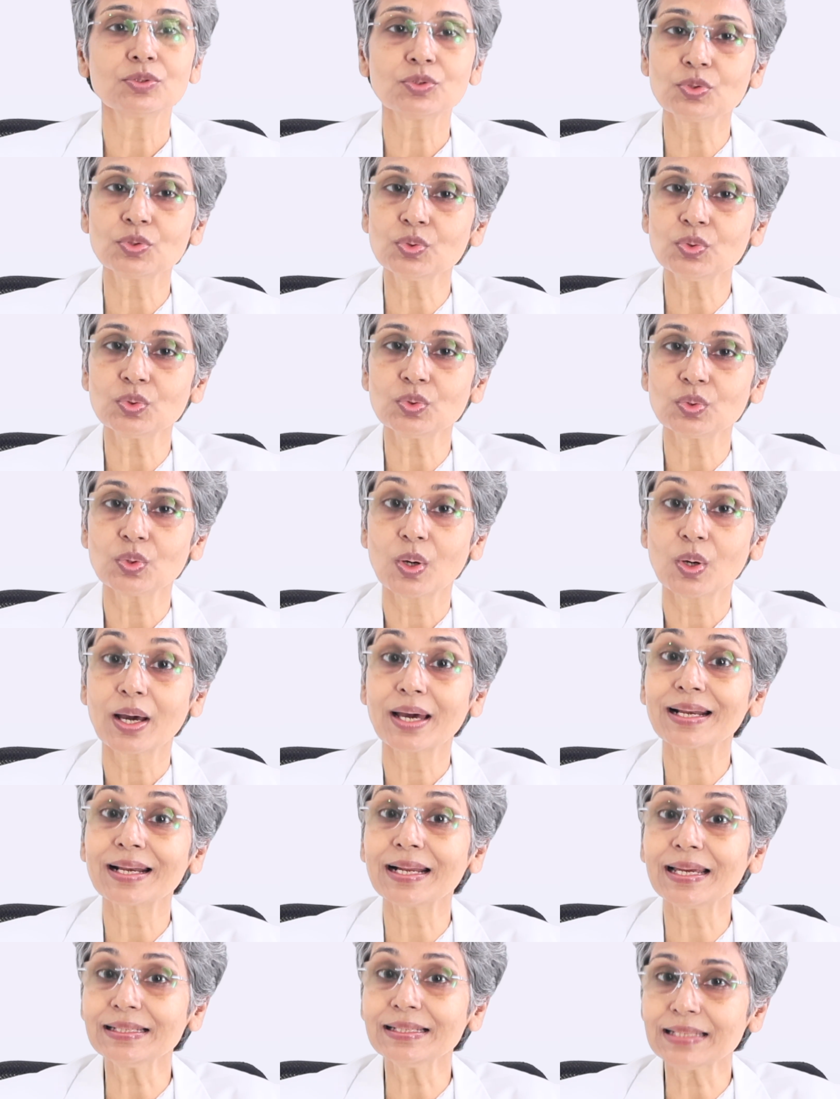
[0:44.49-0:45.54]
Two,
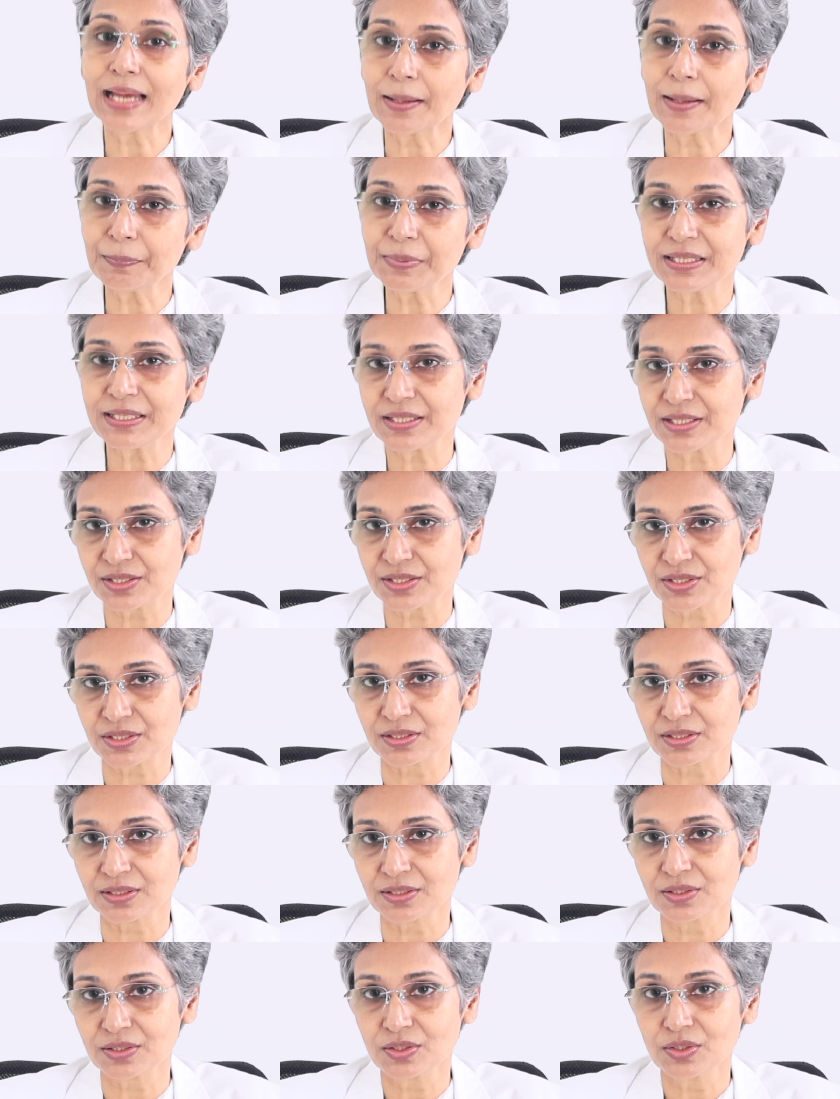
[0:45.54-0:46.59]
right
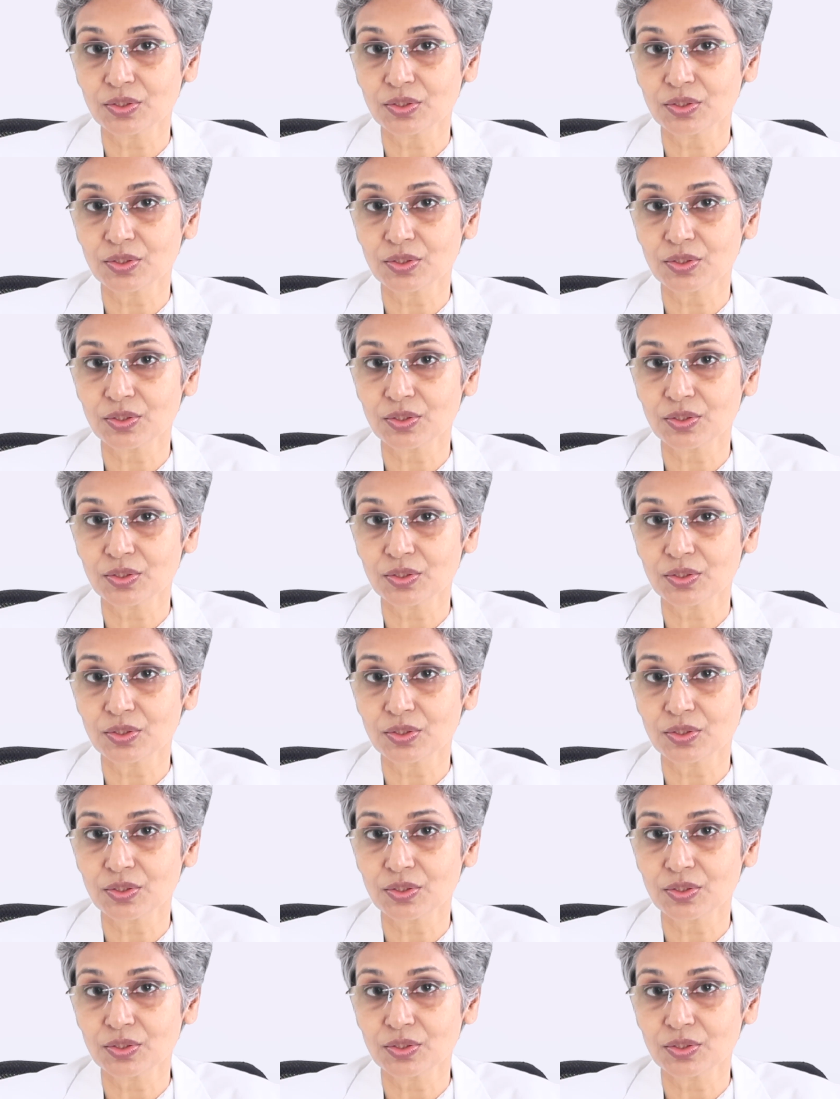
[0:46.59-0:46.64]
application,